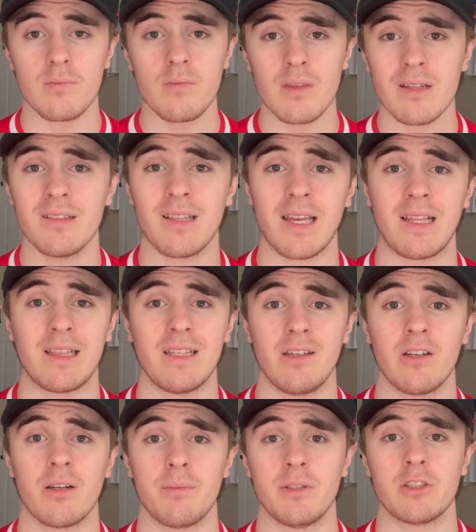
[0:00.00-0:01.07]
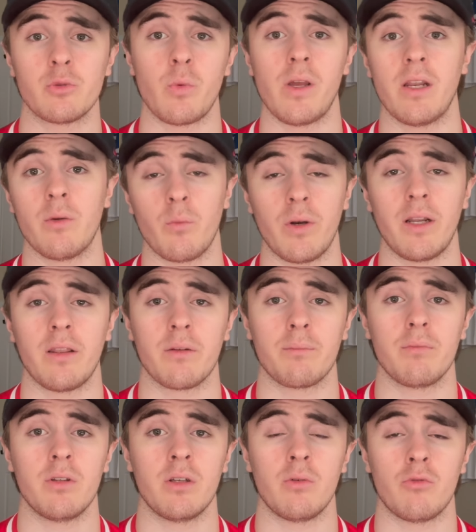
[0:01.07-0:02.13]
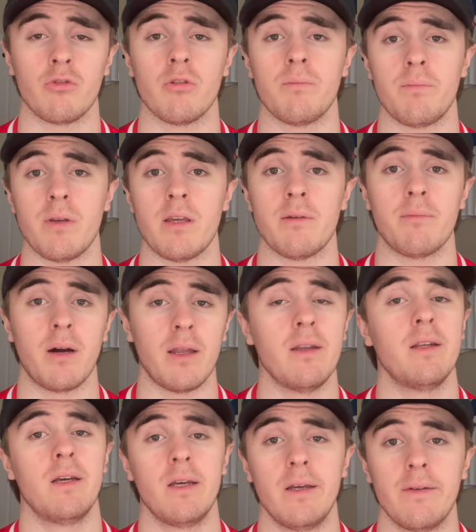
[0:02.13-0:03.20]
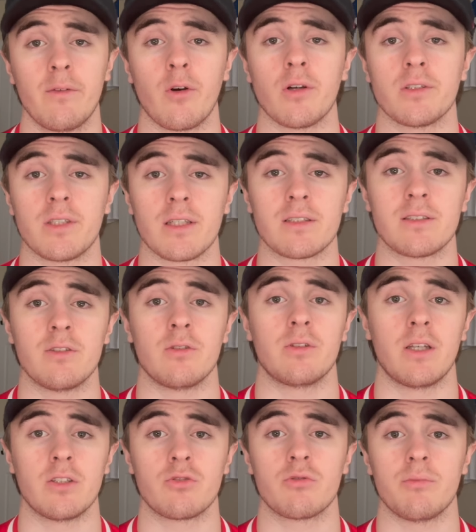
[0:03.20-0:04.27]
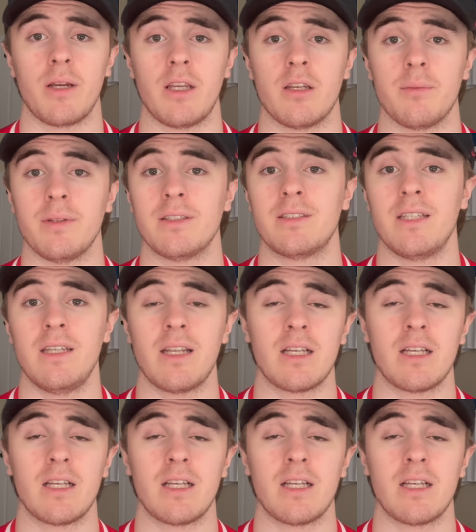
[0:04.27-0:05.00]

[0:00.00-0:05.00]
Likely going to be Sweden winning the Group B, but of course that still does remain to be seen.